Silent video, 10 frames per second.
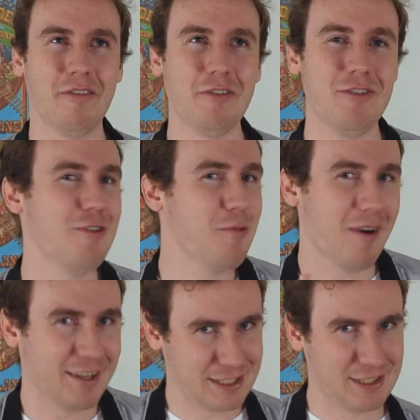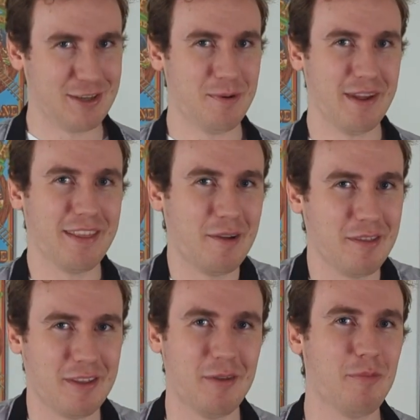nuance to it that
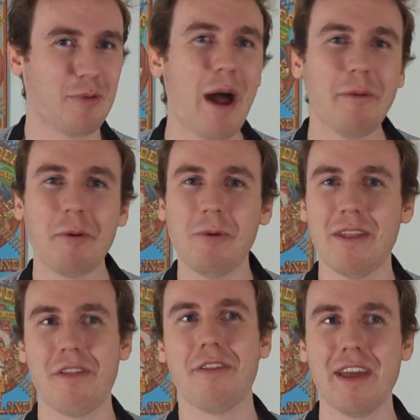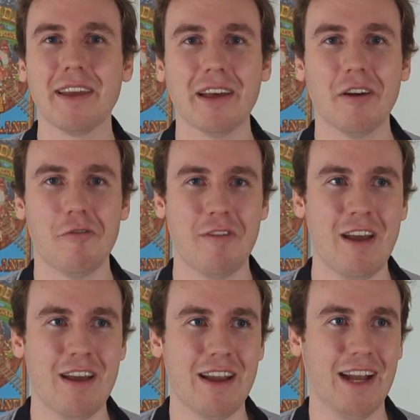you probably wouldn't think of
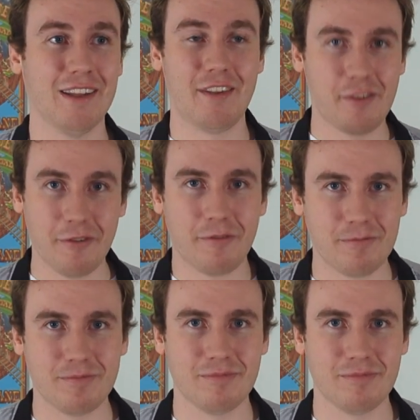unless you've